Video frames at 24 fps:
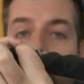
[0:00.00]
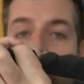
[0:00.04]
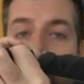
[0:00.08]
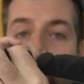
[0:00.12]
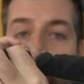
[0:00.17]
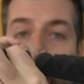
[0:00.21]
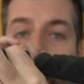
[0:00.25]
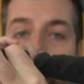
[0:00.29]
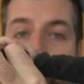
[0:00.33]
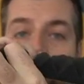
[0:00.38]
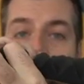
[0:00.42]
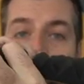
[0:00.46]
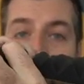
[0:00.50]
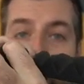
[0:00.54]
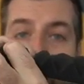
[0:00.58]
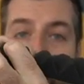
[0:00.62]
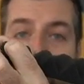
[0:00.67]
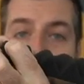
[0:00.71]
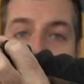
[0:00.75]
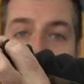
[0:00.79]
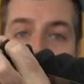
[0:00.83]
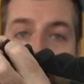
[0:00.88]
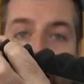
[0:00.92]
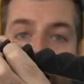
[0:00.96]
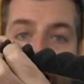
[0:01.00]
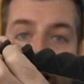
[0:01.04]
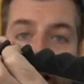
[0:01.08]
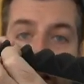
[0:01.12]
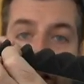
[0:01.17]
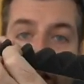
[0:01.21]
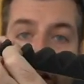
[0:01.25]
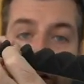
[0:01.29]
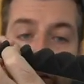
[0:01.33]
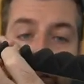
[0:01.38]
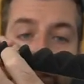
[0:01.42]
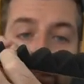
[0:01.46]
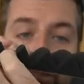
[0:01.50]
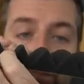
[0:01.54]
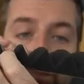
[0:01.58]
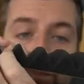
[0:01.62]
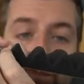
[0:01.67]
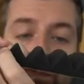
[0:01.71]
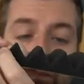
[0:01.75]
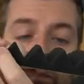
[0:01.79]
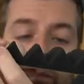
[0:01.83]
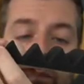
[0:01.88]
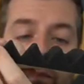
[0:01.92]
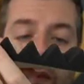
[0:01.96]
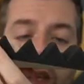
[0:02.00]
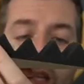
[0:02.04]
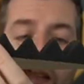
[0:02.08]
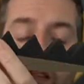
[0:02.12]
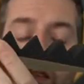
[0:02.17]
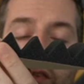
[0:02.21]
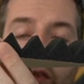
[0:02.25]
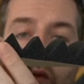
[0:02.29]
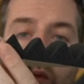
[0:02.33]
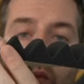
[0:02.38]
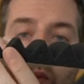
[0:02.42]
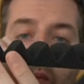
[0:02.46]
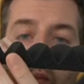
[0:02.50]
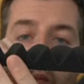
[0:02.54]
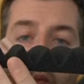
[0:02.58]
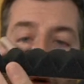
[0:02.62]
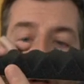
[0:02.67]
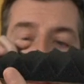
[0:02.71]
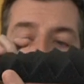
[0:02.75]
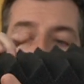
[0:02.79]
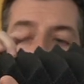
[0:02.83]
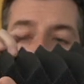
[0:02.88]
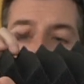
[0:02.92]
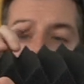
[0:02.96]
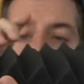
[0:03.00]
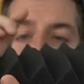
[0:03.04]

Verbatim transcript: amount of area here, this is one